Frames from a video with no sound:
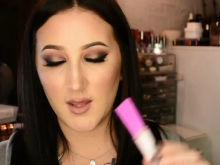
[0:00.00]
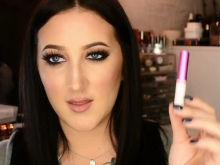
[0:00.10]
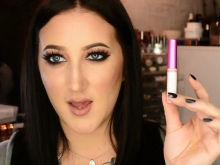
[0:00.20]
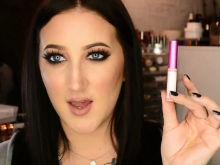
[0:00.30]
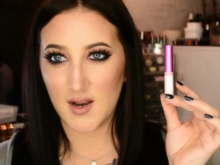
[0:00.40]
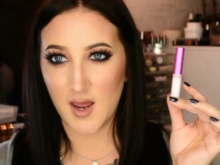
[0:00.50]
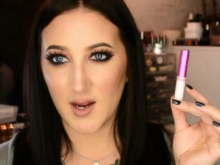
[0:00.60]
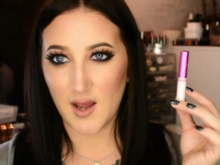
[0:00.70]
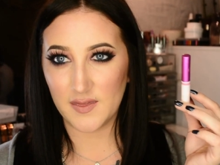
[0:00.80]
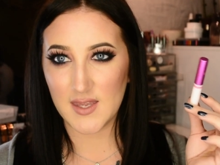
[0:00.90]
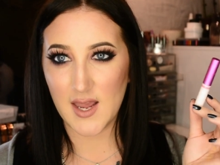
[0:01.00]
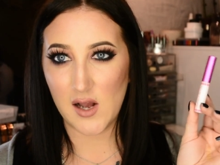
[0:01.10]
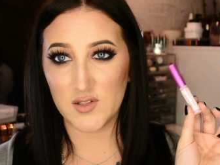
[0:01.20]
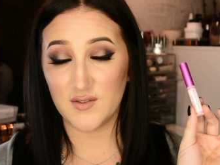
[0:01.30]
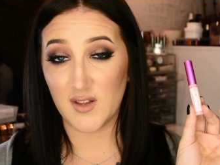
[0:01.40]
And then I got the
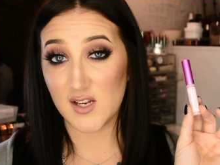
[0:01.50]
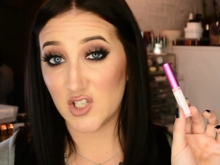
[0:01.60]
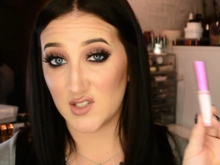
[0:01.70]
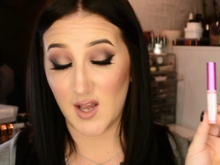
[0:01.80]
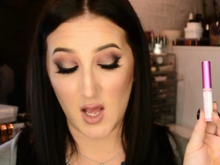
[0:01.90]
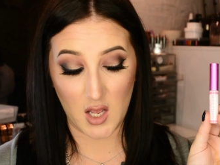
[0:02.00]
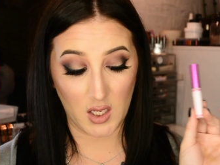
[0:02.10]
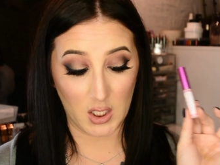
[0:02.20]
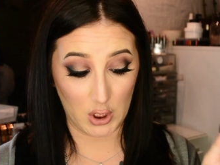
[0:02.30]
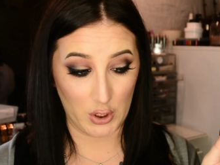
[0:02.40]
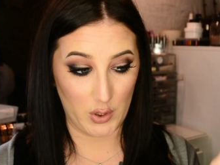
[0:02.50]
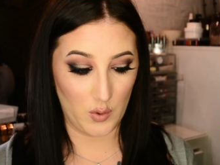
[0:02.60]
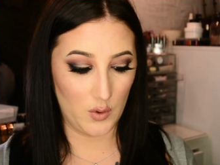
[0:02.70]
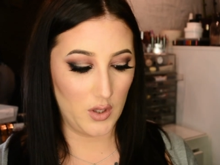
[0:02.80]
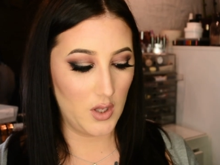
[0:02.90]
House of Lashes
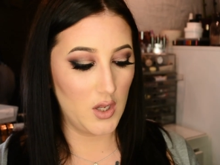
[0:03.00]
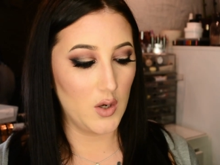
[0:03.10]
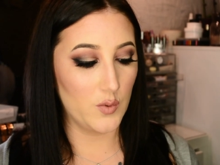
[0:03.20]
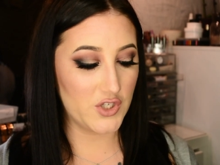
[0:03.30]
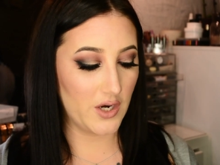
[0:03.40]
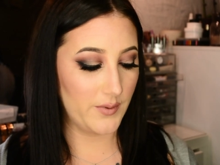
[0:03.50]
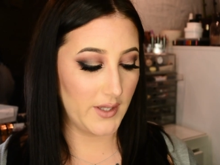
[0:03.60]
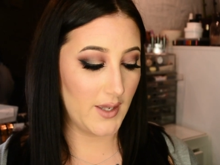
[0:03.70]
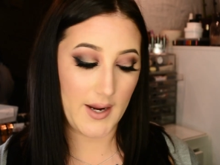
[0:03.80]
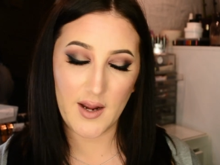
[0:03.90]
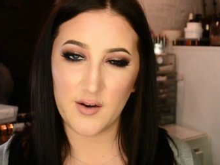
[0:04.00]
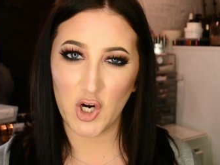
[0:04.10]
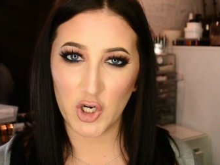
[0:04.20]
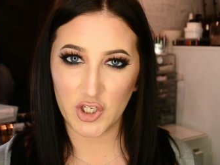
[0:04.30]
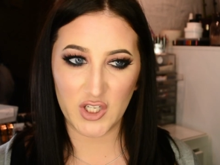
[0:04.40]
glue, which I really like. I'd
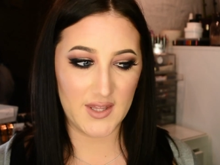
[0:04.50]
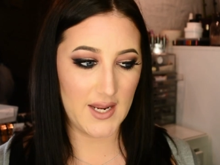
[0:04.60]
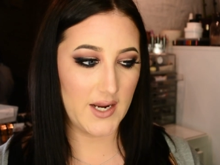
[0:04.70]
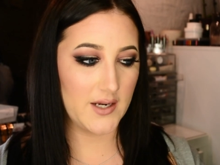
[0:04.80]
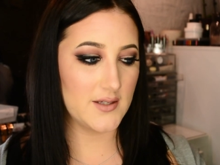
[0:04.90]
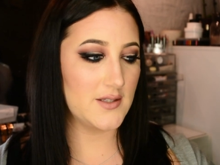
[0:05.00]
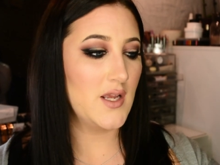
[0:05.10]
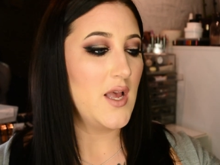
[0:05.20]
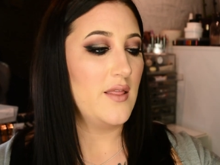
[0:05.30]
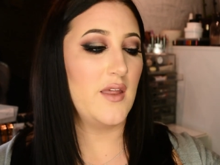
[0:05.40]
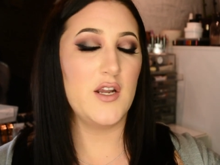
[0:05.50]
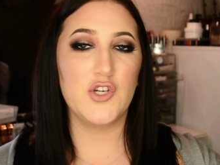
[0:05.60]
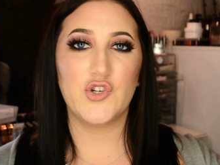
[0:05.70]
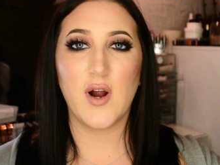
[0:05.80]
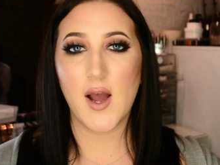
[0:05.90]
heard good things, that
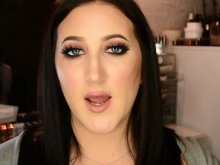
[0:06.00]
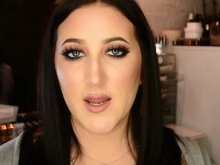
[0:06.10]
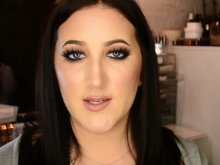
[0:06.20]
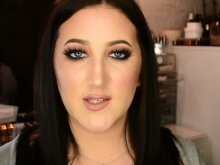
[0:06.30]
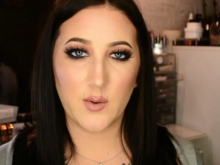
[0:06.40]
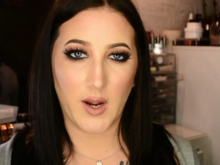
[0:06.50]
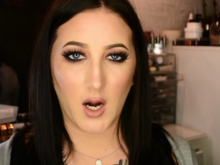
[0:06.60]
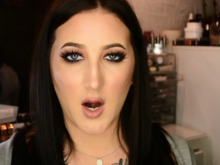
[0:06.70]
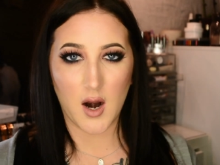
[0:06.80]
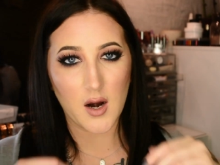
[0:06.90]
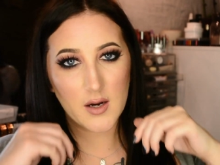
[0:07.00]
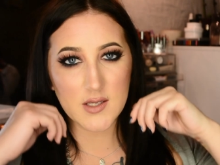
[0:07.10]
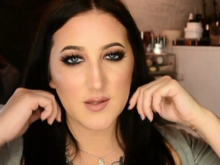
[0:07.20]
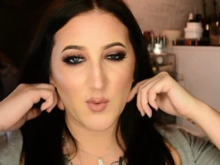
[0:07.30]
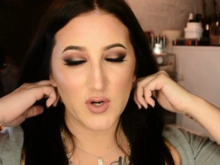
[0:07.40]
it dries quicker,
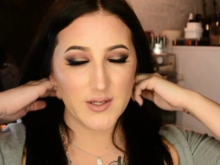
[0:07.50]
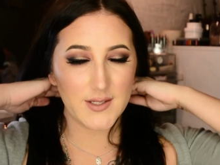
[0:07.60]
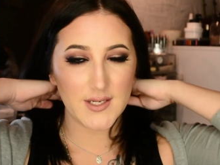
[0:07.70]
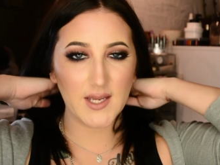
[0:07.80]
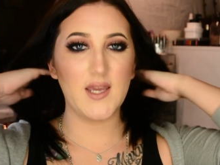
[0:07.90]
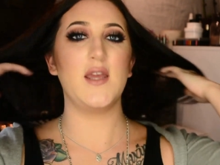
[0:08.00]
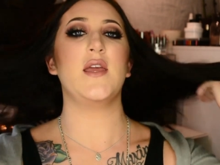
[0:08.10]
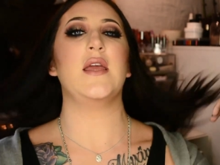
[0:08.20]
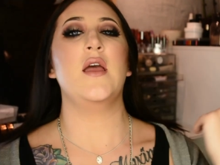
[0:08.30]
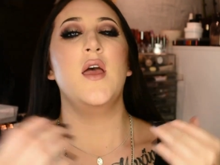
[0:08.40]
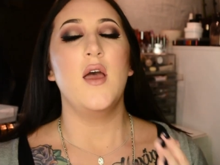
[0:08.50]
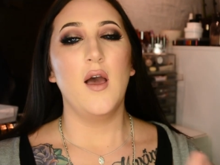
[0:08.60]
it's more sticky.